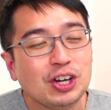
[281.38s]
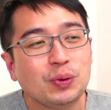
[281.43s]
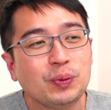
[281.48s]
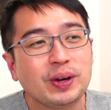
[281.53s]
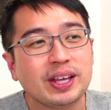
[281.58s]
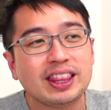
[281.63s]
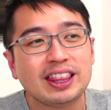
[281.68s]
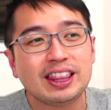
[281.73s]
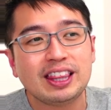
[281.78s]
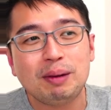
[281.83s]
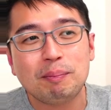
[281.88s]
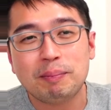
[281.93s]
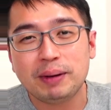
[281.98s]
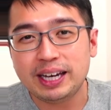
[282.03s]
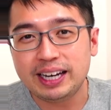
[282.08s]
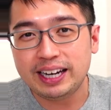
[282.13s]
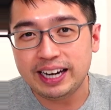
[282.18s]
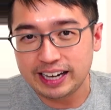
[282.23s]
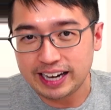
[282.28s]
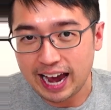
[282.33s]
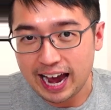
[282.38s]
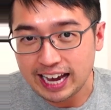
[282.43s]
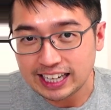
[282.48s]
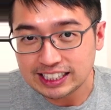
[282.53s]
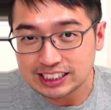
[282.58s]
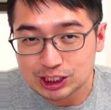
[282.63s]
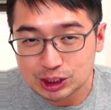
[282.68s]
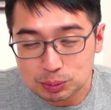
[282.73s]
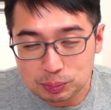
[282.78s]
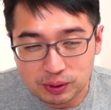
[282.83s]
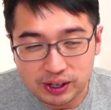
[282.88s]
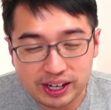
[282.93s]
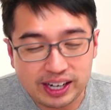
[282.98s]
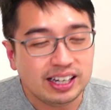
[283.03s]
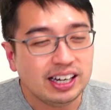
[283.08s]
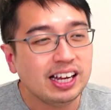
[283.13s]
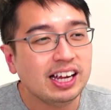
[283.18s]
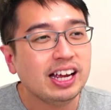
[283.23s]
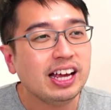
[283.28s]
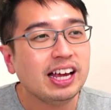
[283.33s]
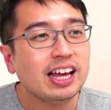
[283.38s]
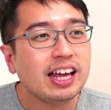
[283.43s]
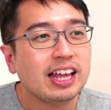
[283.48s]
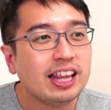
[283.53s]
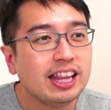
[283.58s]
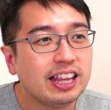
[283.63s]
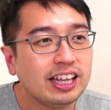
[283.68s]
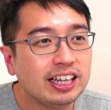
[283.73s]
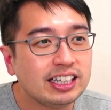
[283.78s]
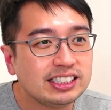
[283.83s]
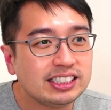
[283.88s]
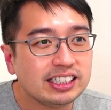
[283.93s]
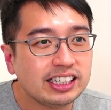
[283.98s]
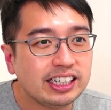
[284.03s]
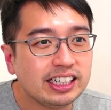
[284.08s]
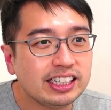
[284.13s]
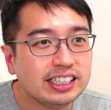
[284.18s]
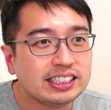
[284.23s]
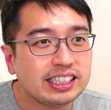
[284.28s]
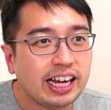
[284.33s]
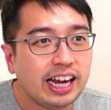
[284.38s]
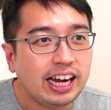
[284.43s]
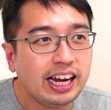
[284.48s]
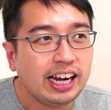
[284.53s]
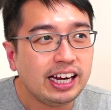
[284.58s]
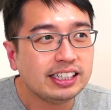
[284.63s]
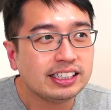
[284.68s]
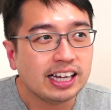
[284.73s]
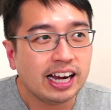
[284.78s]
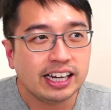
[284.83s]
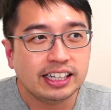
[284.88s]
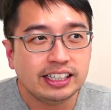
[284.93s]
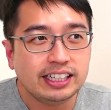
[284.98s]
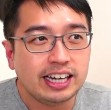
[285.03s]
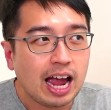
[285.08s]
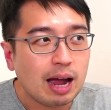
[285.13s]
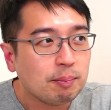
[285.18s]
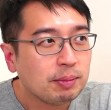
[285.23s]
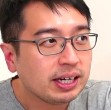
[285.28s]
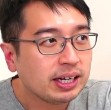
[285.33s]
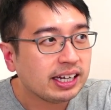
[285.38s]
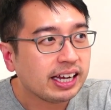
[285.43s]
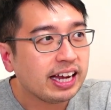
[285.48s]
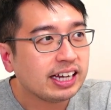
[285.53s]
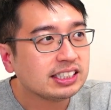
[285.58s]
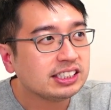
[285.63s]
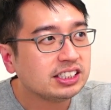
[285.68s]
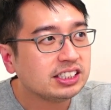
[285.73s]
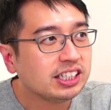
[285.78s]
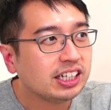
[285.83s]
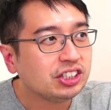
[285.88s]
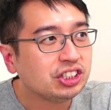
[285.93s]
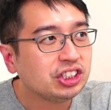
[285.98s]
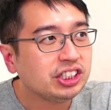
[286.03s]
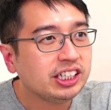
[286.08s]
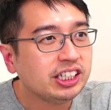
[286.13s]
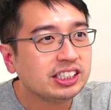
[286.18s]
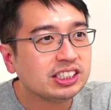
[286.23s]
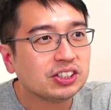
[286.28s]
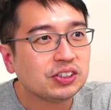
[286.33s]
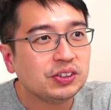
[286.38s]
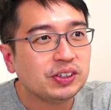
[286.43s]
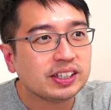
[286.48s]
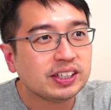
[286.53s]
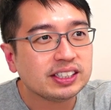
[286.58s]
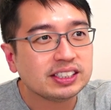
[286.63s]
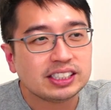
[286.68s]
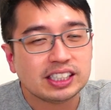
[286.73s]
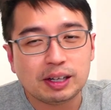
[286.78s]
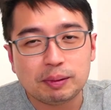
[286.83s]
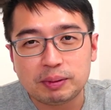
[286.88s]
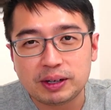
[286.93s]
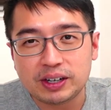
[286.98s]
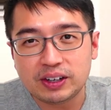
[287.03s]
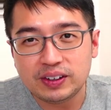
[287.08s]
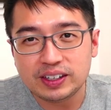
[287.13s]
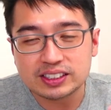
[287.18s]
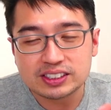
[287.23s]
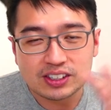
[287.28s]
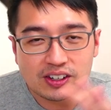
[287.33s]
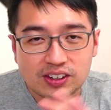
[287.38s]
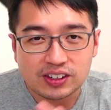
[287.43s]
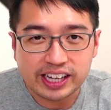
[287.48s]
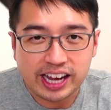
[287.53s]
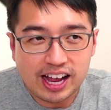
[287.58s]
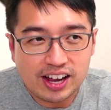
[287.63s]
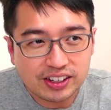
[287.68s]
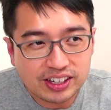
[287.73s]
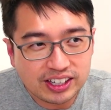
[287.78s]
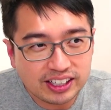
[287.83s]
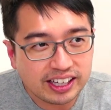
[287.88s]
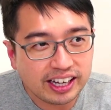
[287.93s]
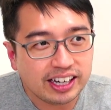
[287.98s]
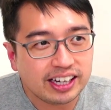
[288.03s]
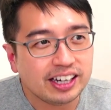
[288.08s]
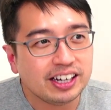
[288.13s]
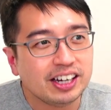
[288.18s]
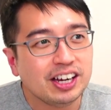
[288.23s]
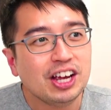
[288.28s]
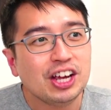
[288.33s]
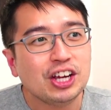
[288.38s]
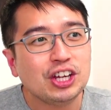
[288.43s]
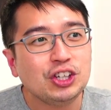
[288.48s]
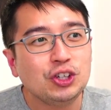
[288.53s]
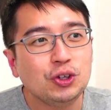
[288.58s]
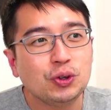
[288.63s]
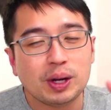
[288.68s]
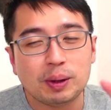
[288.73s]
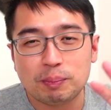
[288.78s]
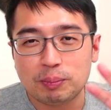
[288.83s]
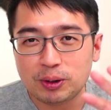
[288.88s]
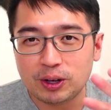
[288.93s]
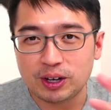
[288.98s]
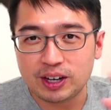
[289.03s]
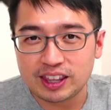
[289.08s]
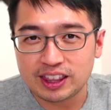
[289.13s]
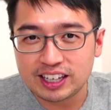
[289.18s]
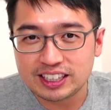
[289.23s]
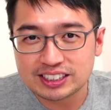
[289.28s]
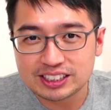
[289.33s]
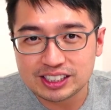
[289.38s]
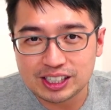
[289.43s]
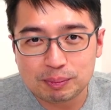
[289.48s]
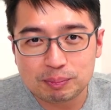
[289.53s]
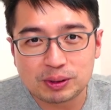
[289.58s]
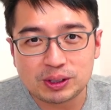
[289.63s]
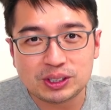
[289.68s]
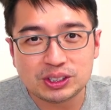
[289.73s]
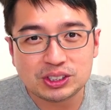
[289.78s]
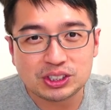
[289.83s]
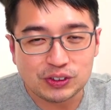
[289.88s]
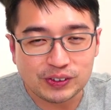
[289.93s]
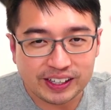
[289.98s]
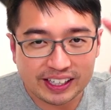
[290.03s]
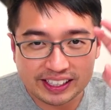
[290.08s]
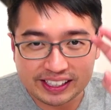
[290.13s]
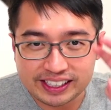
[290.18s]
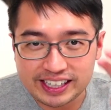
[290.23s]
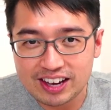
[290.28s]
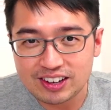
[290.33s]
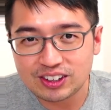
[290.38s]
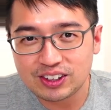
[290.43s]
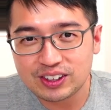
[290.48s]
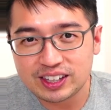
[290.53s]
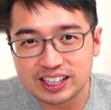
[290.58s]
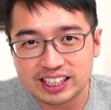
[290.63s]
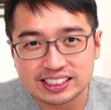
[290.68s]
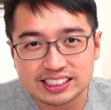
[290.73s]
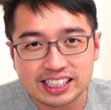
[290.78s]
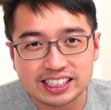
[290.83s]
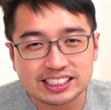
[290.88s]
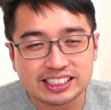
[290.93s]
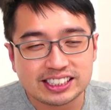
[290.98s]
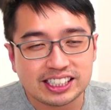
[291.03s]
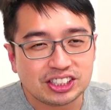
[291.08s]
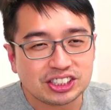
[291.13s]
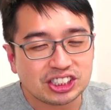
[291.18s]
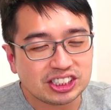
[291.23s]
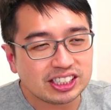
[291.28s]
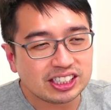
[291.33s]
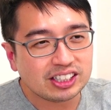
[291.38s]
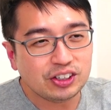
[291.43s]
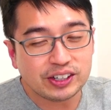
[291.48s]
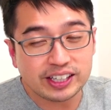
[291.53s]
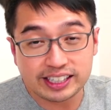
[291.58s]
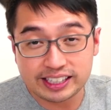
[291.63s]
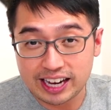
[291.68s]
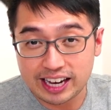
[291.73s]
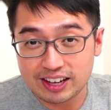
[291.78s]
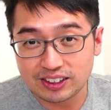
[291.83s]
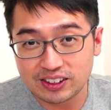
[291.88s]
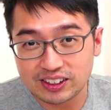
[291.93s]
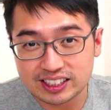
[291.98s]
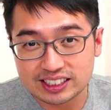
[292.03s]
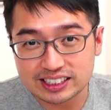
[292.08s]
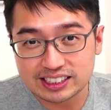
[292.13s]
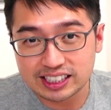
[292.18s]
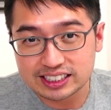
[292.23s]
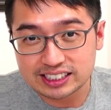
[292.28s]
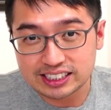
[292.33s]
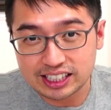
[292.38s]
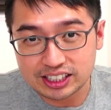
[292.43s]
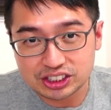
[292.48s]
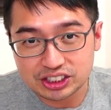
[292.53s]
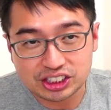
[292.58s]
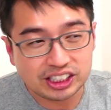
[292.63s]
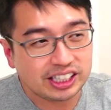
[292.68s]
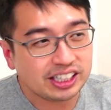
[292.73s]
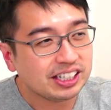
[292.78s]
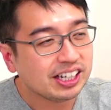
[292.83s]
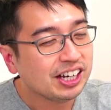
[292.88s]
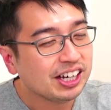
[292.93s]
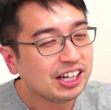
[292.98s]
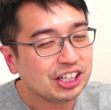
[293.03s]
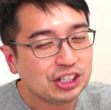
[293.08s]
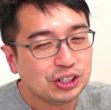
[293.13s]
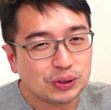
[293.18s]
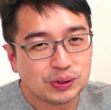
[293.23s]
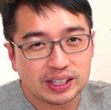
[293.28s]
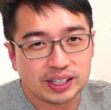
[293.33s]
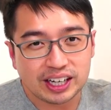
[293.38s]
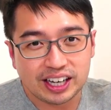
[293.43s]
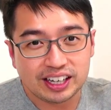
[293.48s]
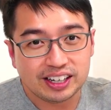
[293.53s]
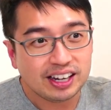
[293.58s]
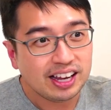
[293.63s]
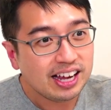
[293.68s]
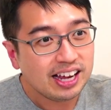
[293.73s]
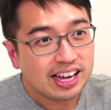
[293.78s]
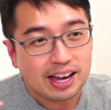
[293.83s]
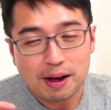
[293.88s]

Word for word: with the bid and ask spread. This is a dynamic Excel sheet, so you can see up here, it's all calculated. You can put in these numbers, you can download this Excel sheet, you can